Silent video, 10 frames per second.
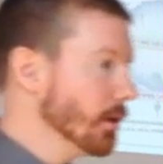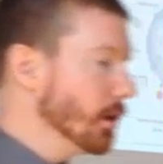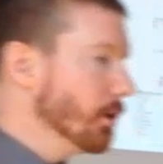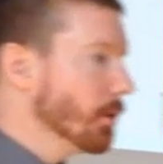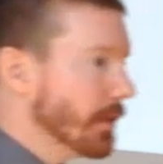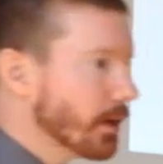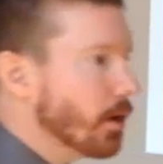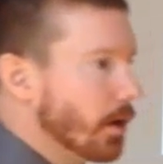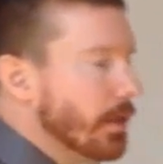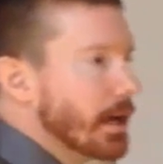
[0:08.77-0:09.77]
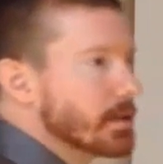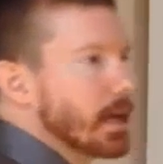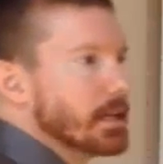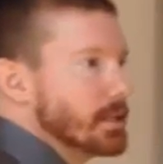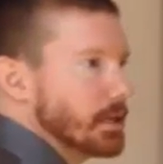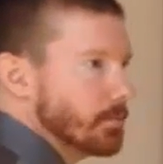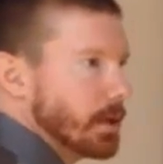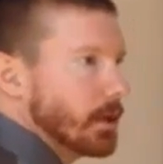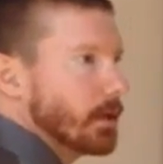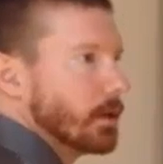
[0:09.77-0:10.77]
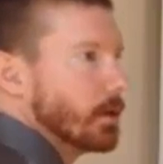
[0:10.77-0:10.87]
And what they call that is ATP.